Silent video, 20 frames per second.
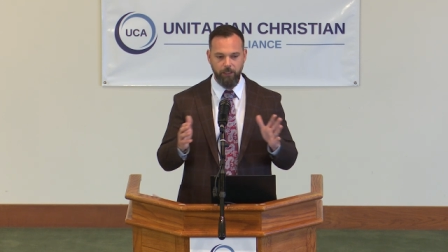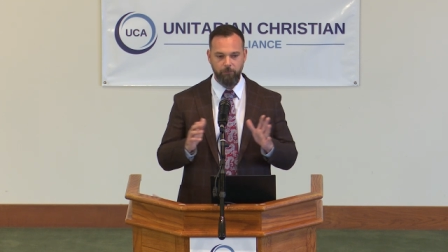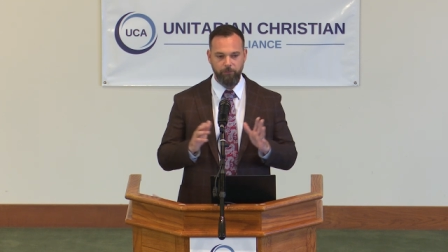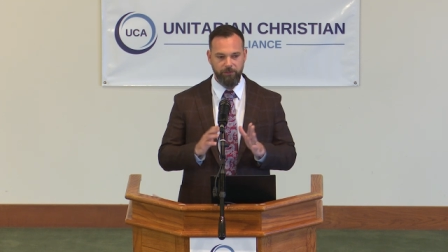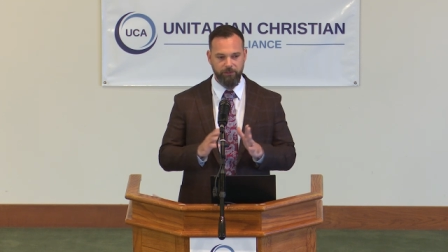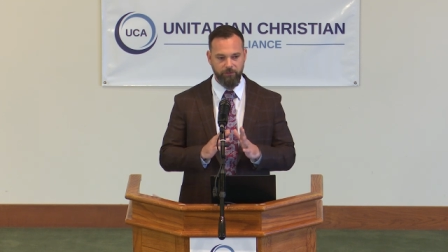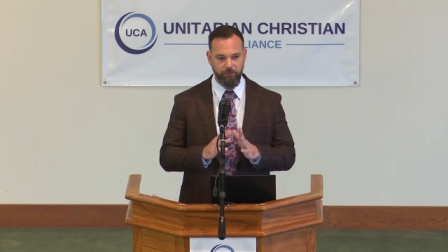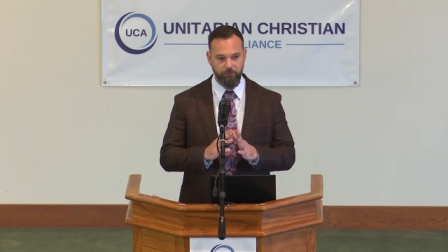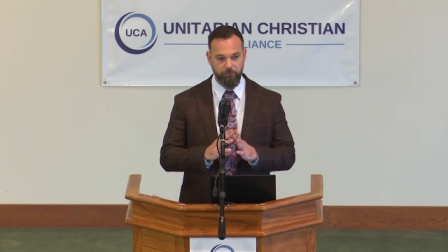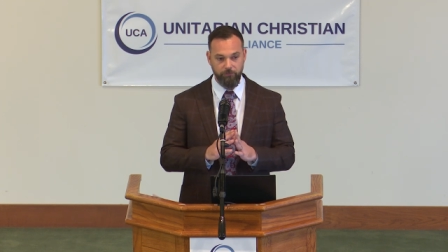
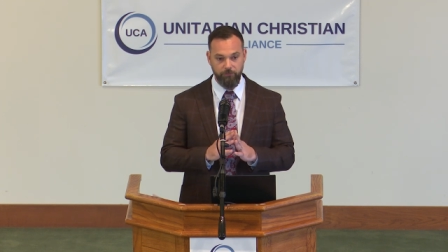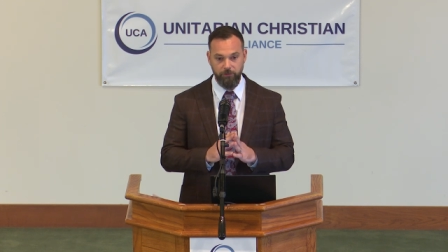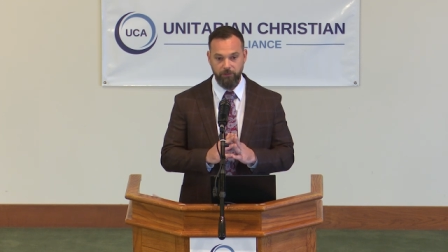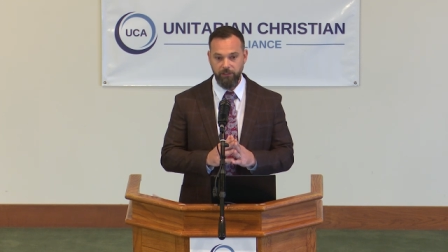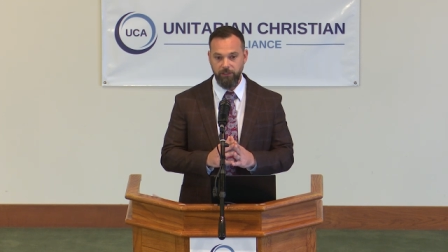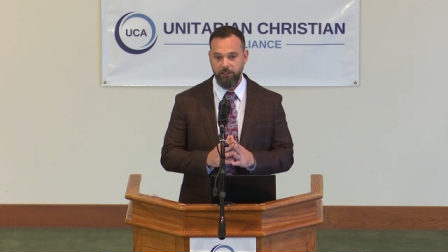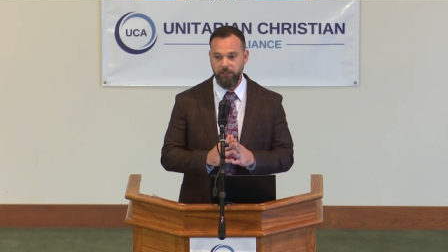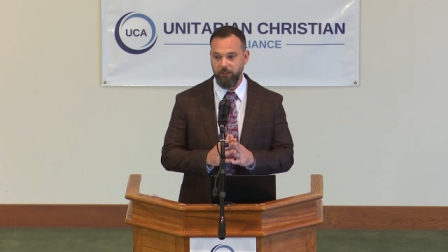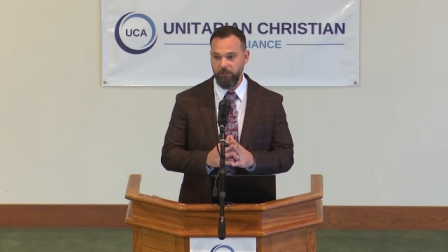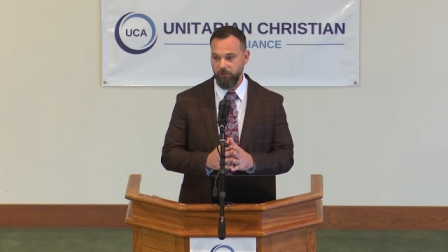but they're
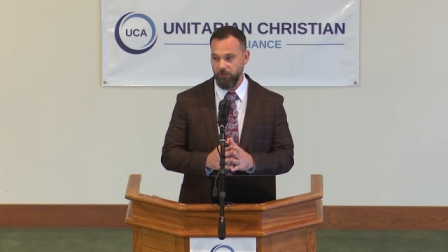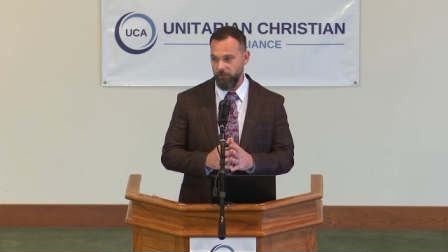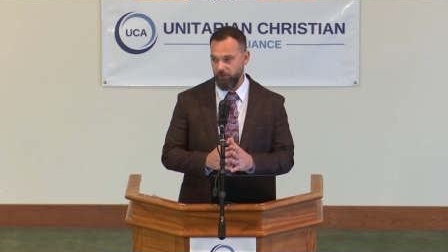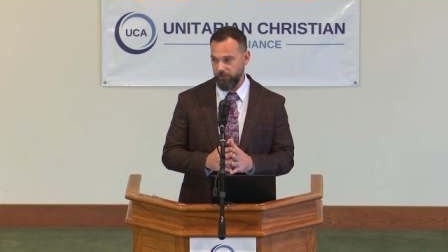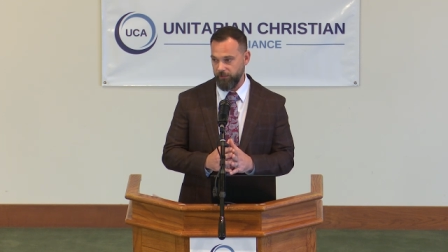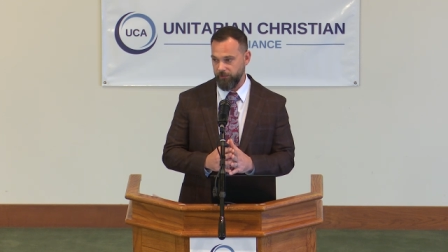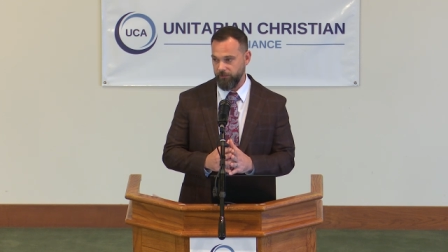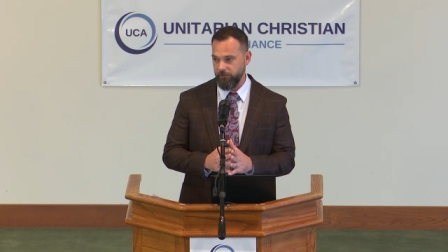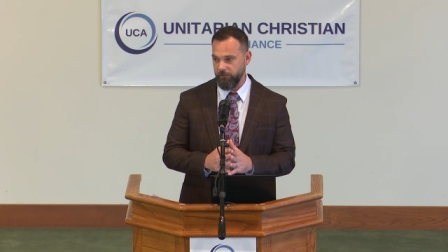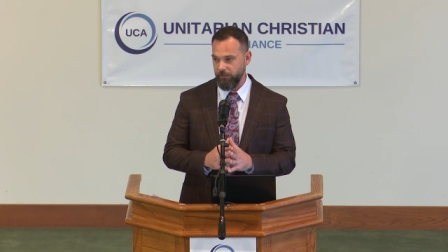really
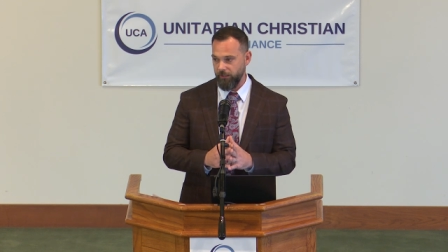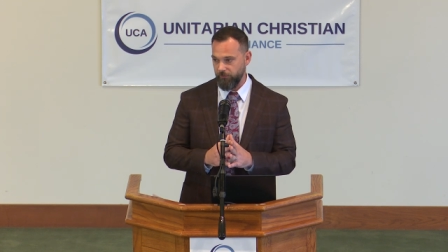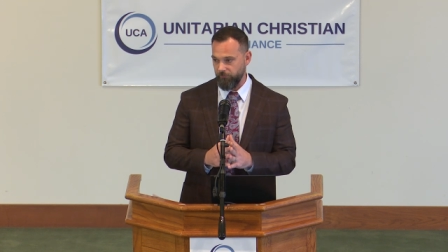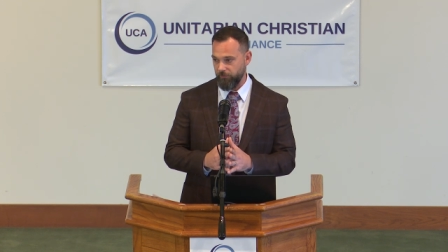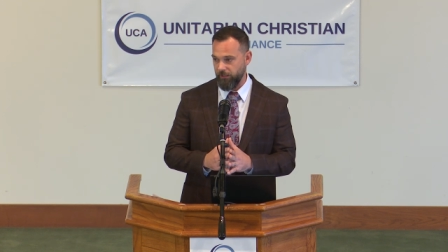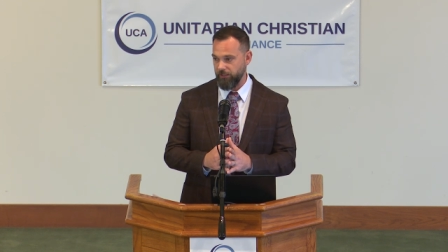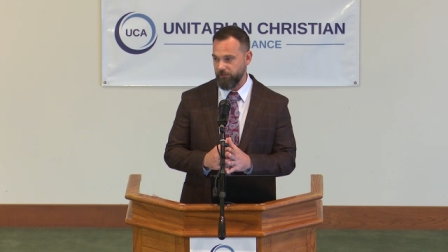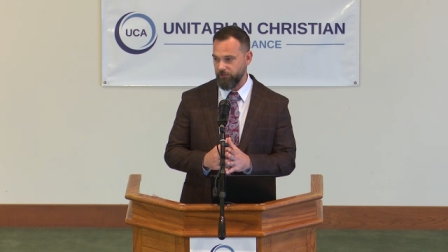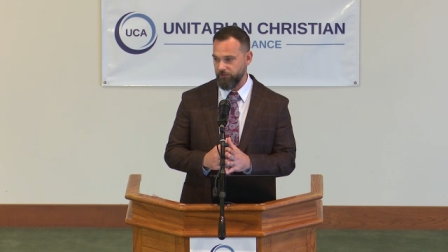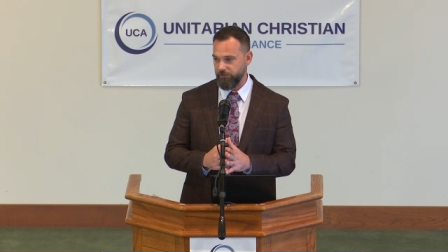good at
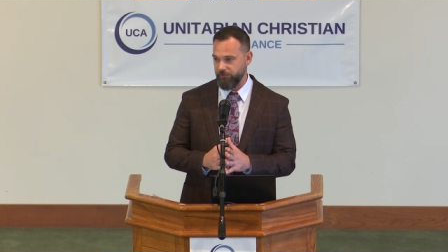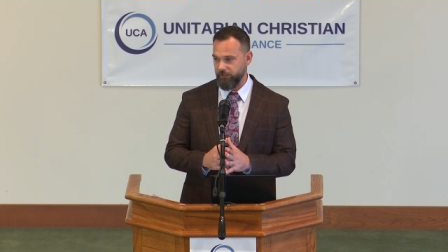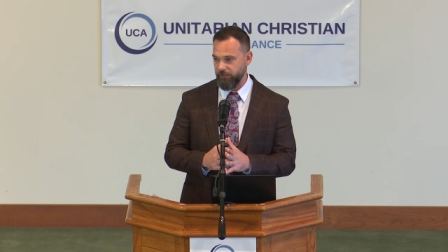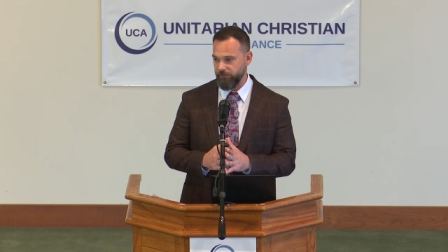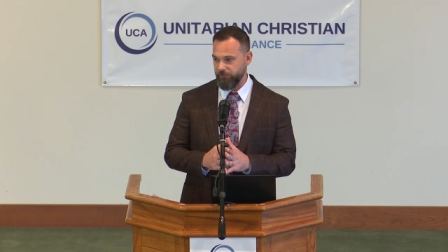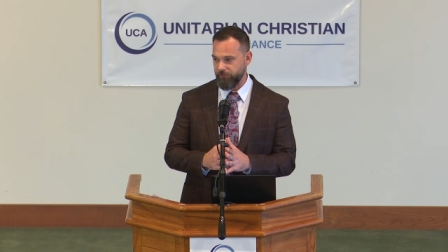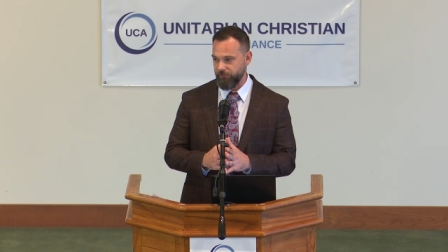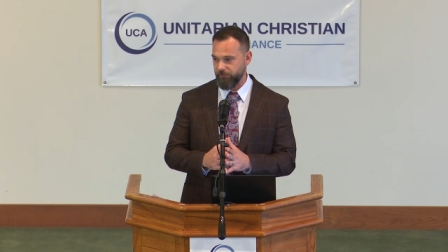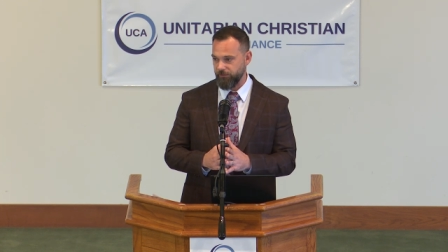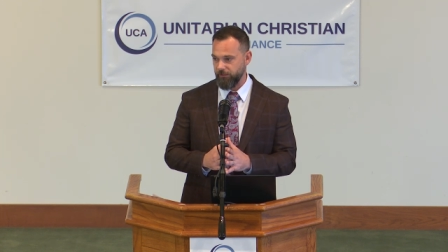
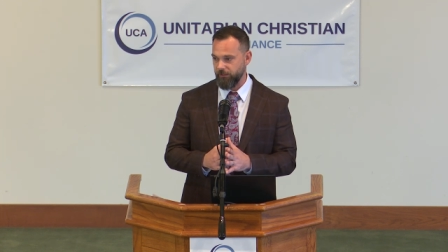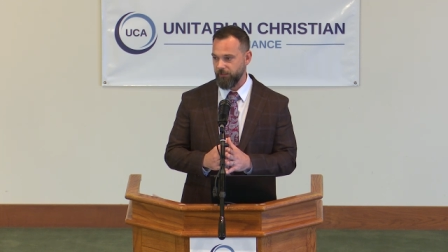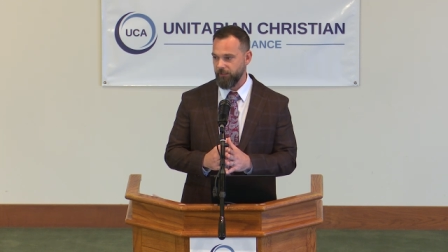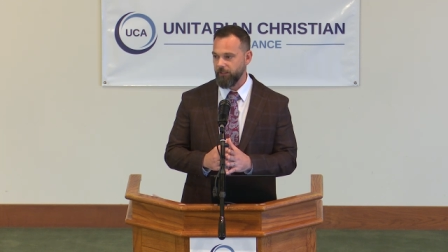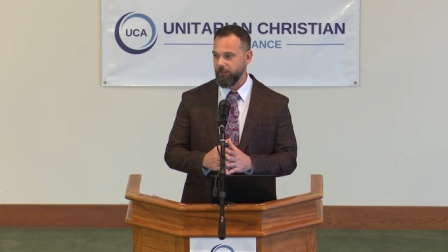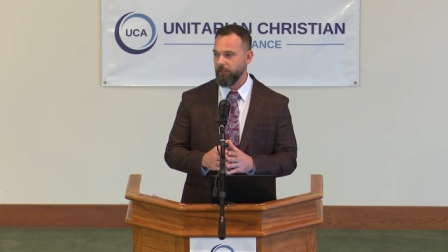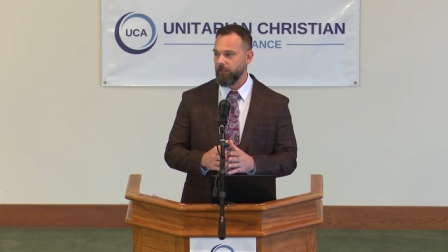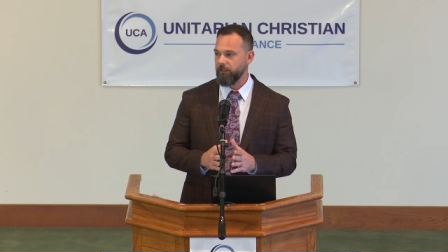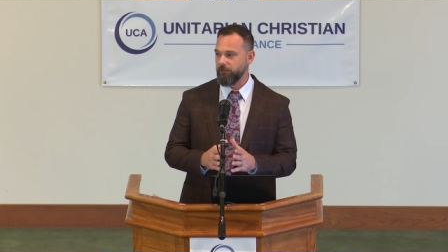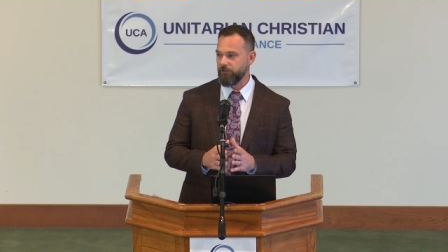righteousness.
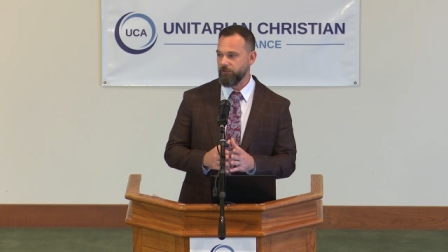And